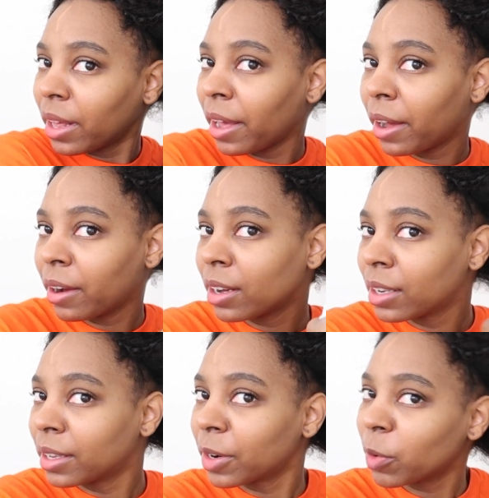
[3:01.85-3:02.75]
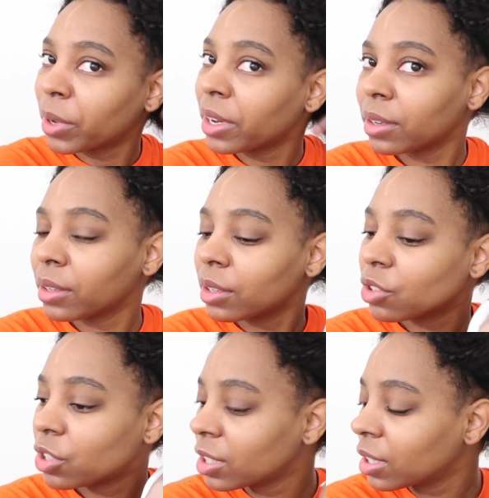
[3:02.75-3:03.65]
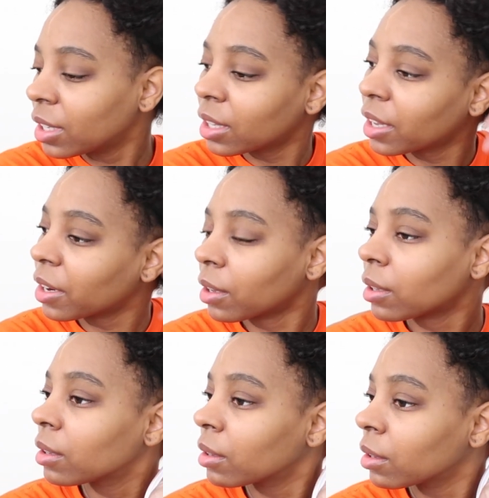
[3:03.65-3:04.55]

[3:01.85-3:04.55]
the hair a little bit, just a little,